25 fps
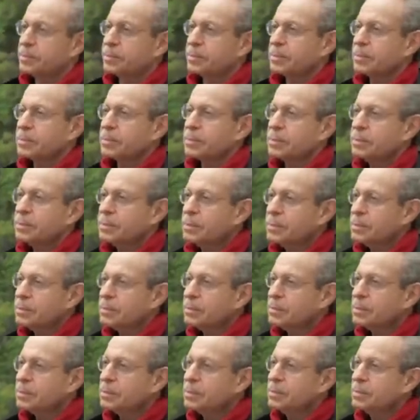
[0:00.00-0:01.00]

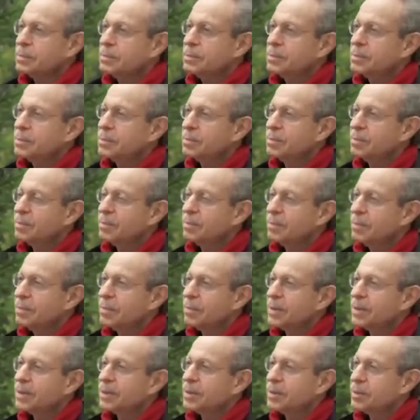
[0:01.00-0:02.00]

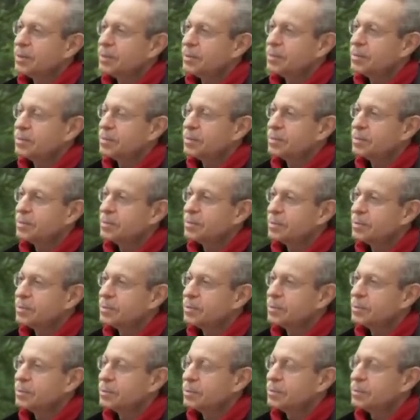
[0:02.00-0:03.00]

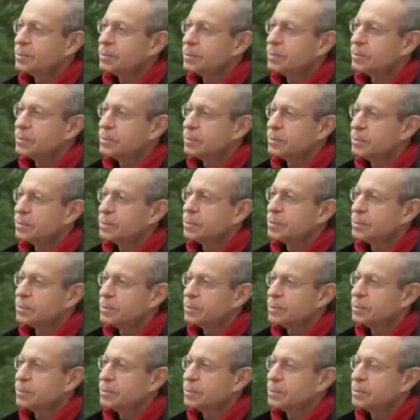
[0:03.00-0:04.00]

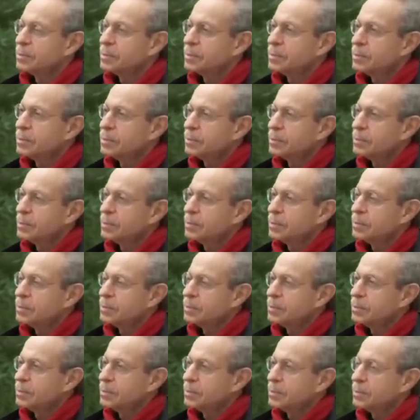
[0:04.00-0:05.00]

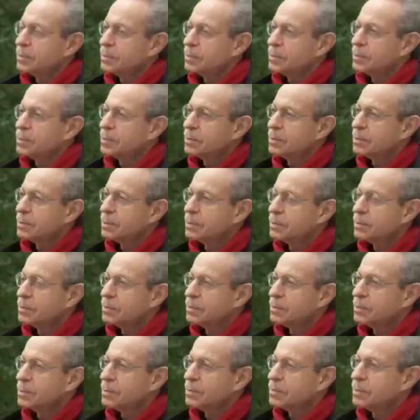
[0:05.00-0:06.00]

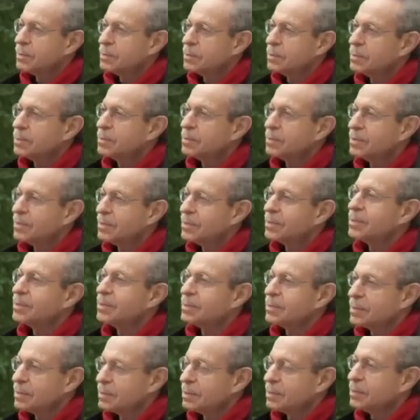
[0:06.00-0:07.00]

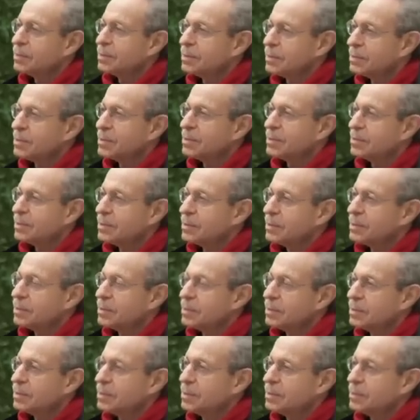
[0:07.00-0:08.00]
This person isn't speaking.